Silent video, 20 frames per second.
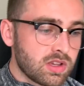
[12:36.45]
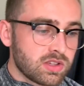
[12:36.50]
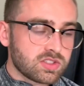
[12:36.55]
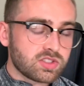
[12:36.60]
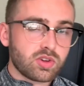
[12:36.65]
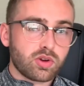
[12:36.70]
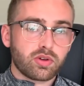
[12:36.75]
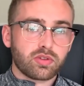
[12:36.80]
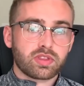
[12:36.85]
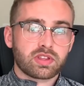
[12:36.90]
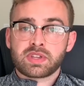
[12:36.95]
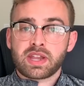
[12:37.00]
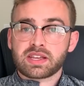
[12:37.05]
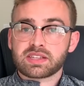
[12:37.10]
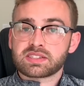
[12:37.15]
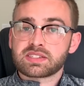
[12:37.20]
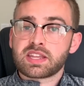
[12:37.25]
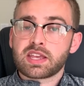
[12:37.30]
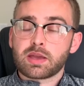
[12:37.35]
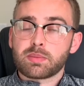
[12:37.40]
So the
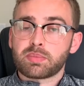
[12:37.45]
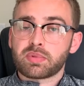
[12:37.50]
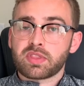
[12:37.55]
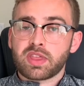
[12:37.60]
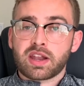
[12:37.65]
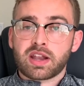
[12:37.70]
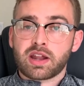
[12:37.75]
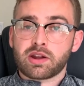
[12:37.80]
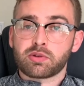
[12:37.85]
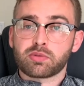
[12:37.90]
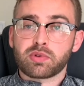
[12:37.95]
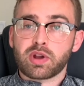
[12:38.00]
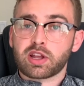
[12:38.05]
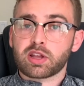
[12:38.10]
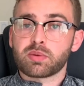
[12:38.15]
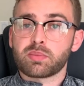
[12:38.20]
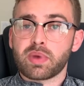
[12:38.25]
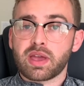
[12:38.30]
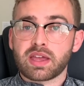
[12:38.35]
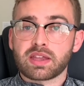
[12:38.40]
next tip that I would
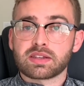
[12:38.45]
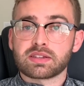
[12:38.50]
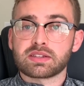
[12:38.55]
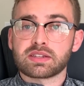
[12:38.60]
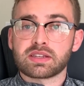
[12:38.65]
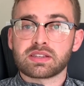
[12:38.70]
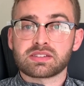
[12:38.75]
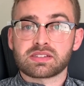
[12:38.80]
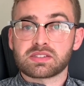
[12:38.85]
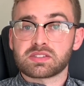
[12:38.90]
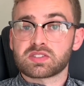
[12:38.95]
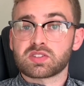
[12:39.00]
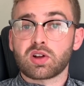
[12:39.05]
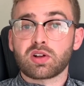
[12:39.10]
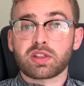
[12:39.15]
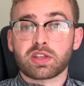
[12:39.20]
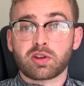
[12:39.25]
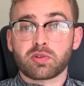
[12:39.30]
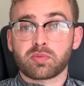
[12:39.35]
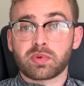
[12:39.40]
recommend is
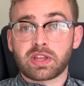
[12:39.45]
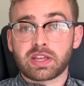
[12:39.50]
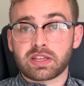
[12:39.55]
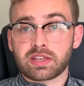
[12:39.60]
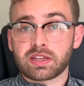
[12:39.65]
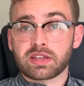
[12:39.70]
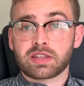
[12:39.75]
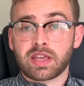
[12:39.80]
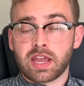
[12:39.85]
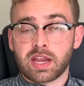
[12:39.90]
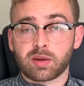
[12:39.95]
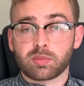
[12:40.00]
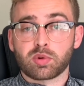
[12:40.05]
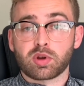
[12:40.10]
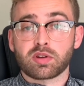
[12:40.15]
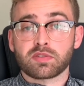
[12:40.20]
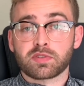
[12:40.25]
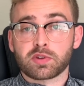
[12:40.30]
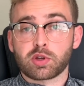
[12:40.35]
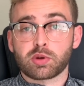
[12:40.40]
installing a Ring
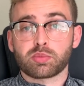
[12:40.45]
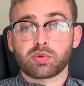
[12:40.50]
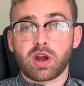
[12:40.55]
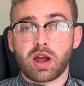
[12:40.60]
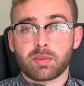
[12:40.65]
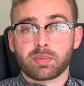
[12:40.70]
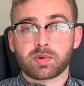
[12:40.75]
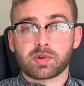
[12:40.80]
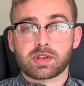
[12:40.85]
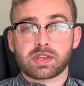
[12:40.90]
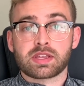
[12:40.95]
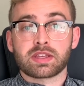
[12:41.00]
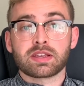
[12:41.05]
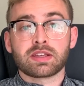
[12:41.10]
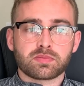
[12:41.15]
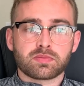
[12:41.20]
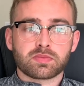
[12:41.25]
camera for your property.